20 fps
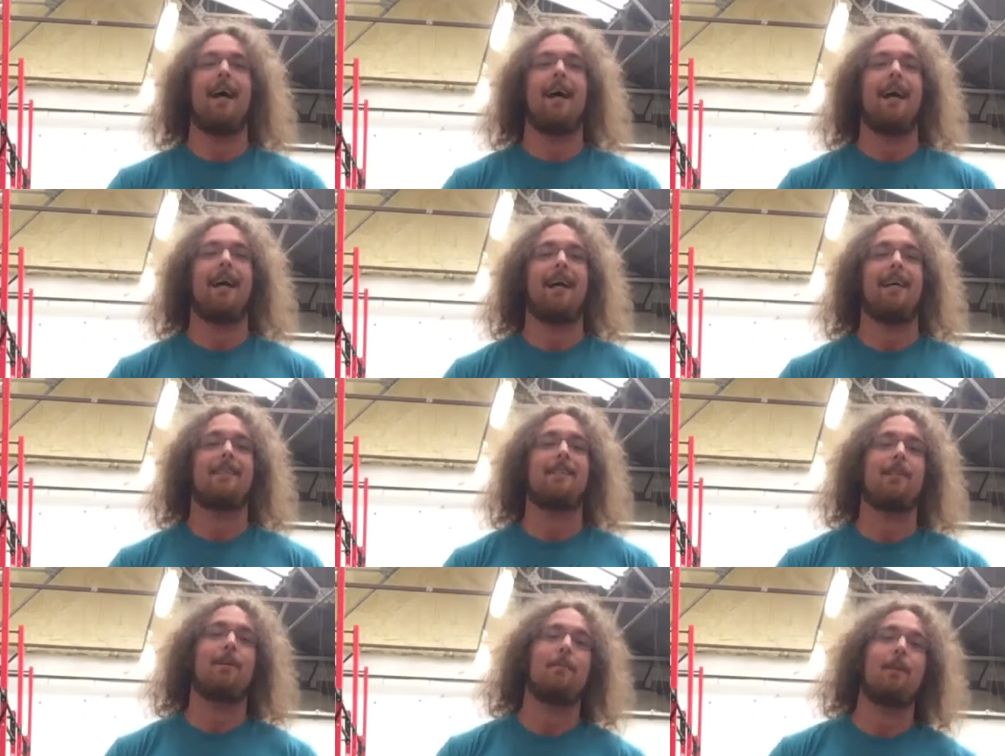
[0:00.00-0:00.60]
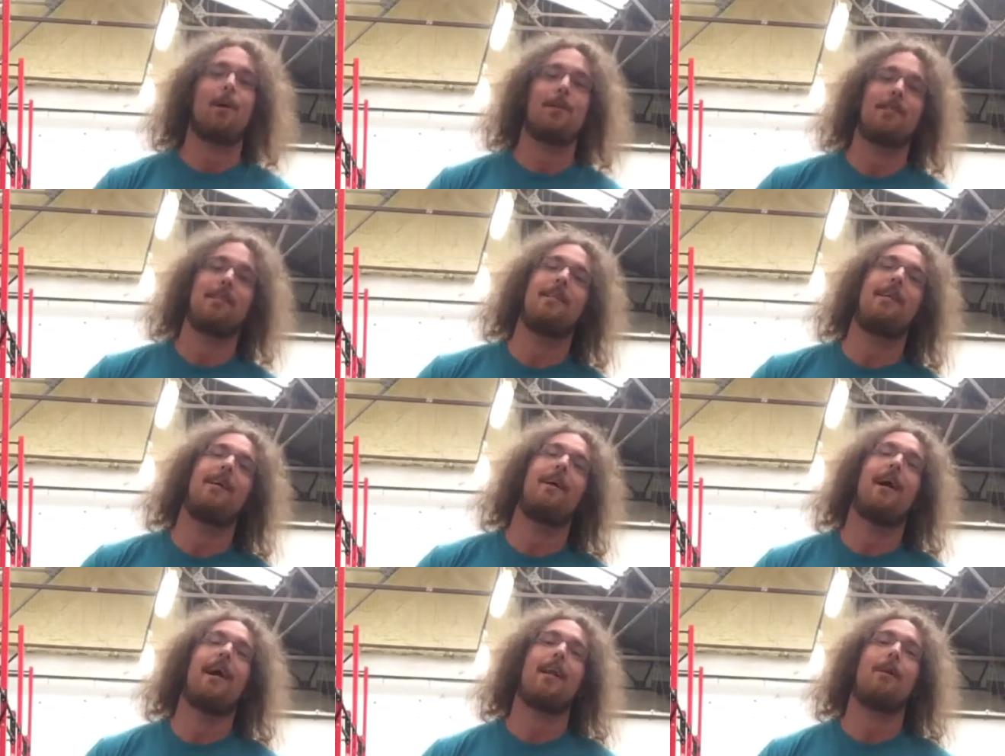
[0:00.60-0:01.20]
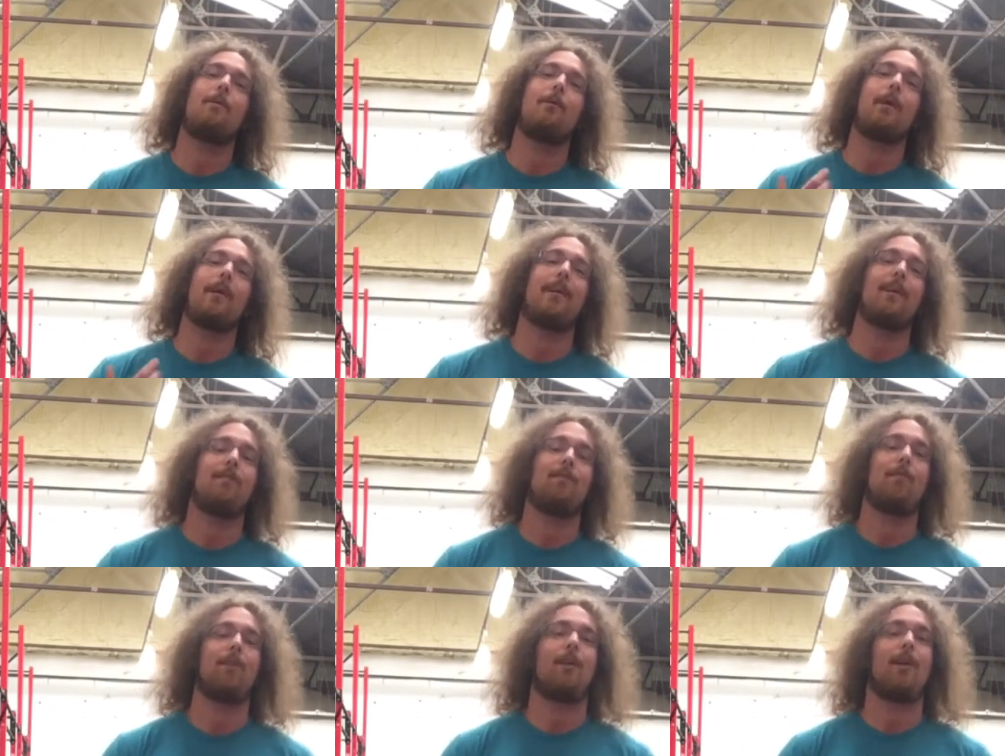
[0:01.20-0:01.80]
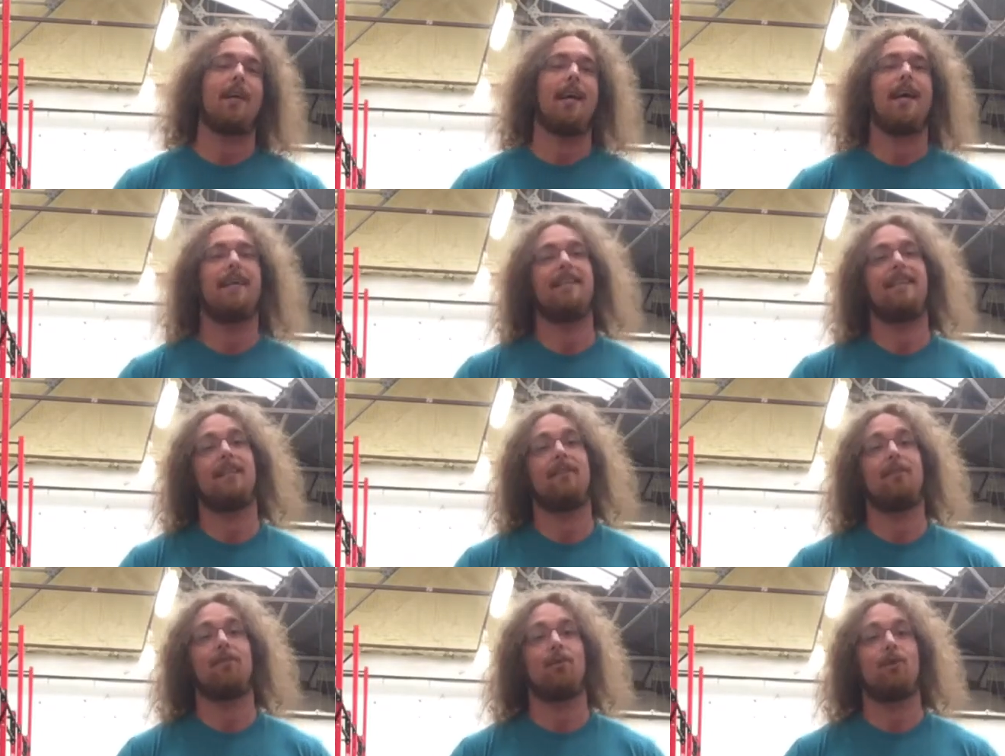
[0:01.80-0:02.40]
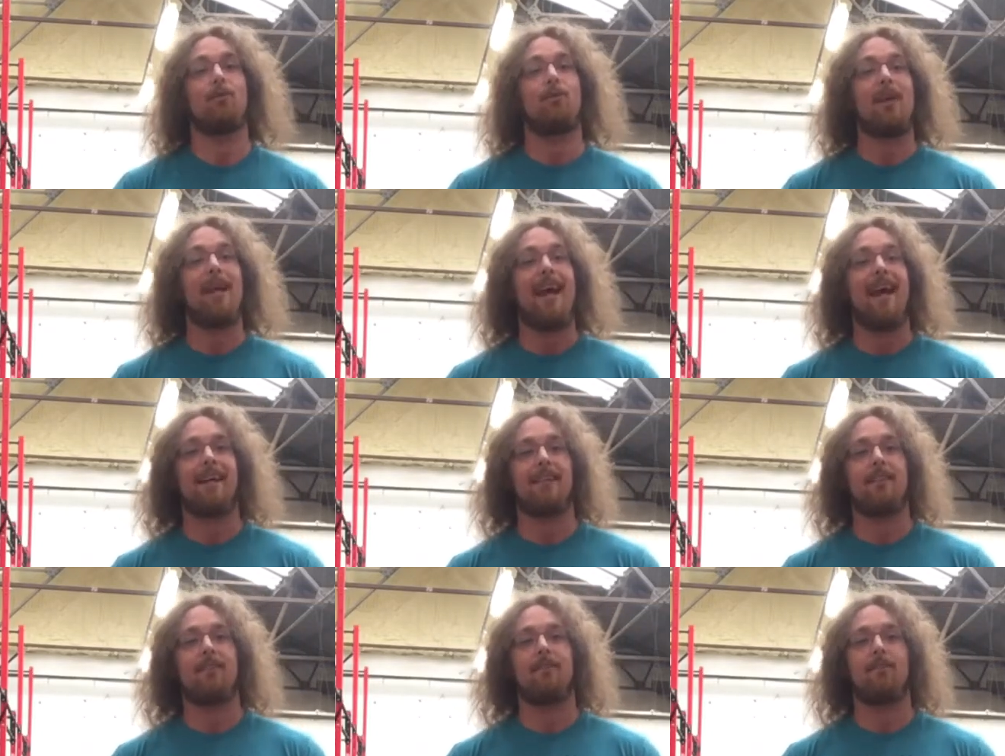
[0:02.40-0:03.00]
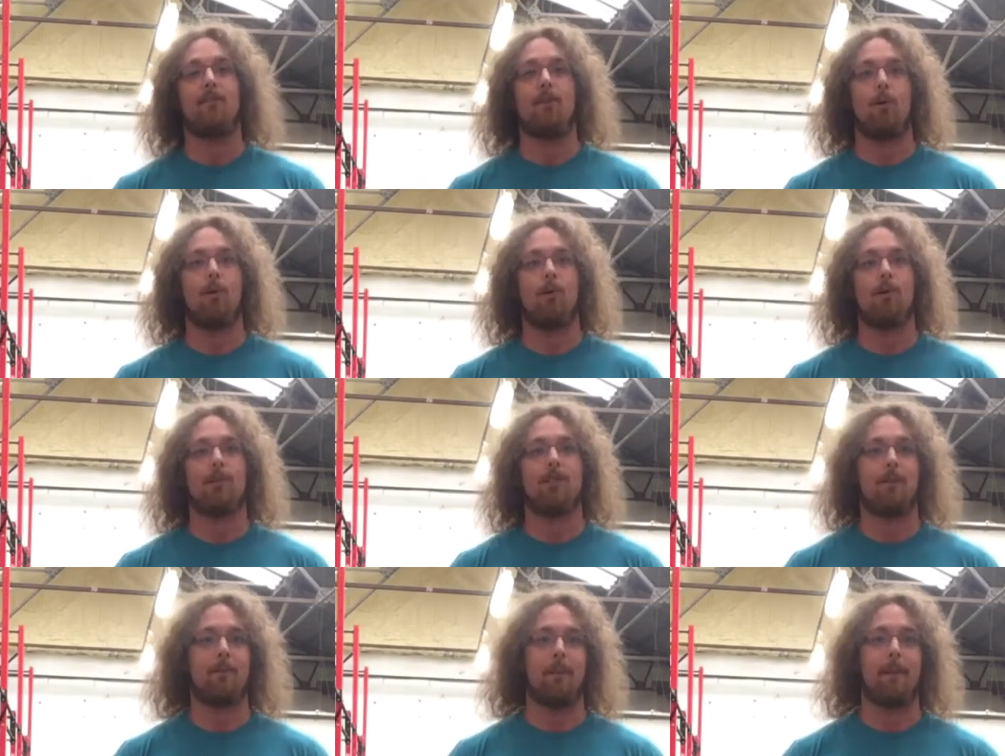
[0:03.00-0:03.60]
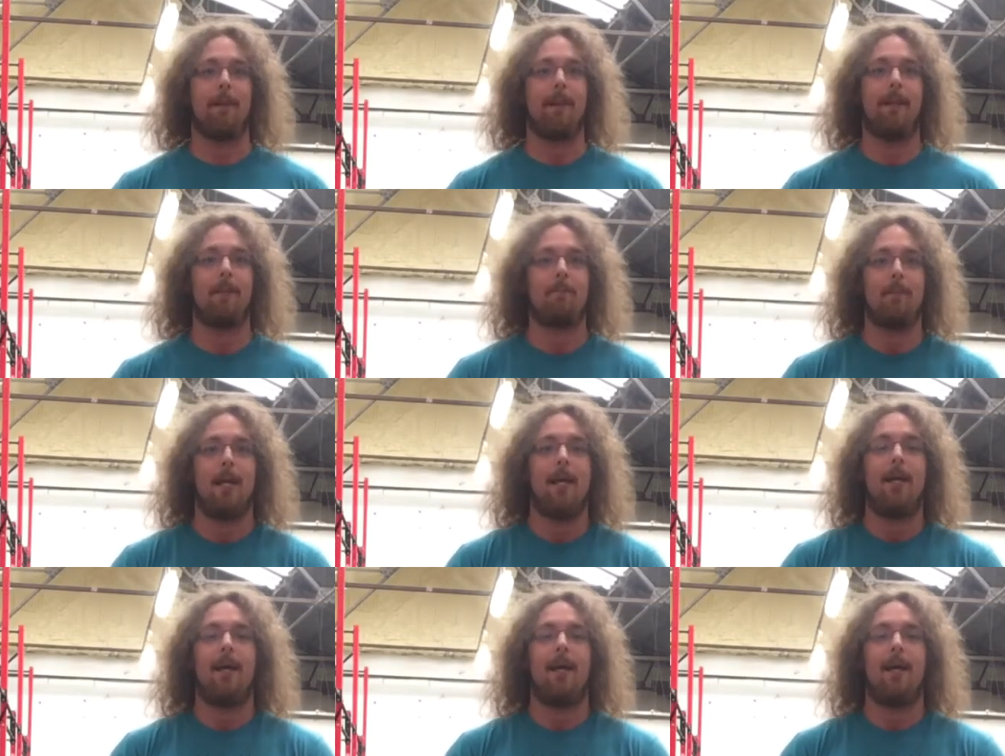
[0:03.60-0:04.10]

Hi guys, Tom Morrison here and I want to give you an idea for reactive core stability